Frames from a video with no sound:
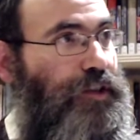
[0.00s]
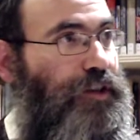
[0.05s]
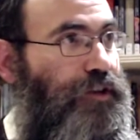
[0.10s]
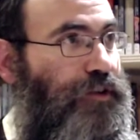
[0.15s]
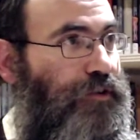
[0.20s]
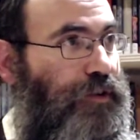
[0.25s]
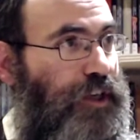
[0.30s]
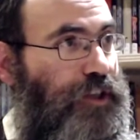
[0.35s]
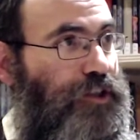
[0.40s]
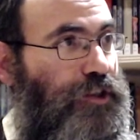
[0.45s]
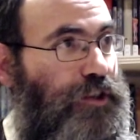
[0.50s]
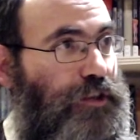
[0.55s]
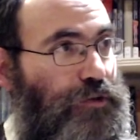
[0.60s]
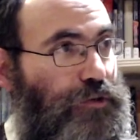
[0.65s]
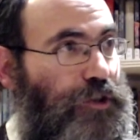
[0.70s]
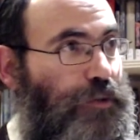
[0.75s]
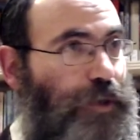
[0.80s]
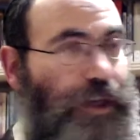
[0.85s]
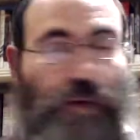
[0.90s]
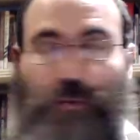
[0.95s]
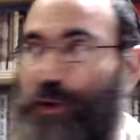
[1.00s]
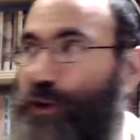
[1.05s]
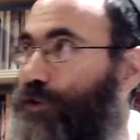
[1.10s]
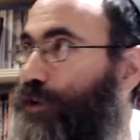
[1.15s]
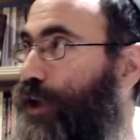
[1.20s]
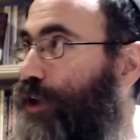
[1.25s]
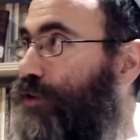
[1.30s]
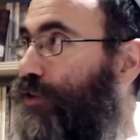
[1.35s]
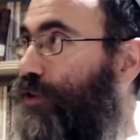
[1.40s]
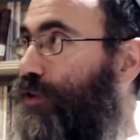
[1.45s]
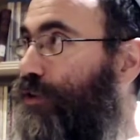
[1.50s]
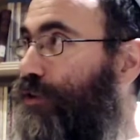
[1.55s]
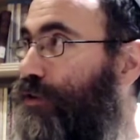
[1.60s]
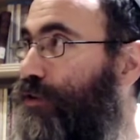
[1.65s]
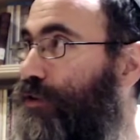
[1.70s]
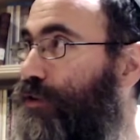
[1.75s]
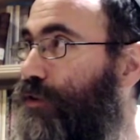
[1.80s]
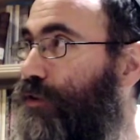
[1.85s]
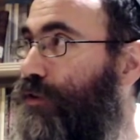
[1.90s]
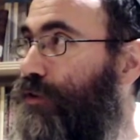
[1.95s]
then the creation could also become a creator.
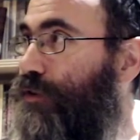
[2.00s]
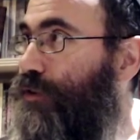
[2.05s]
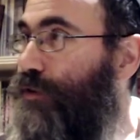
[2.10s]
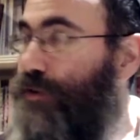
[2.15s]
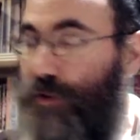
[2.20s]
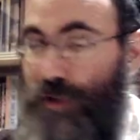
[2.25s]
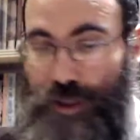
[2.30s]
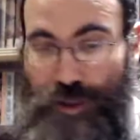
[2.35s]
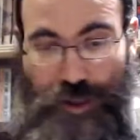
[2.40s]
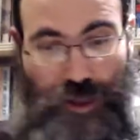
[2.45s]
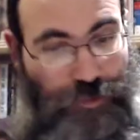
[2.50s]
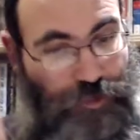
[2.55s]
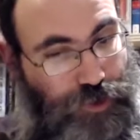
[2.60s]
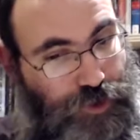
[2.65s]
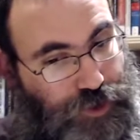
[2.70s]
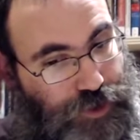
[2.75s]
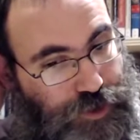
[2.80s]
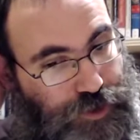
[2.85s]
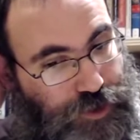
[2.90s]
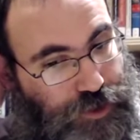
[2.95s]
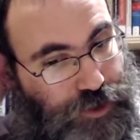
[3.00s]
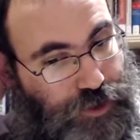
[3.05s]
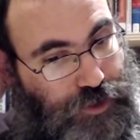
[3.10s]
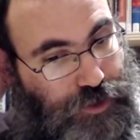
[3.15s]
They're separate things.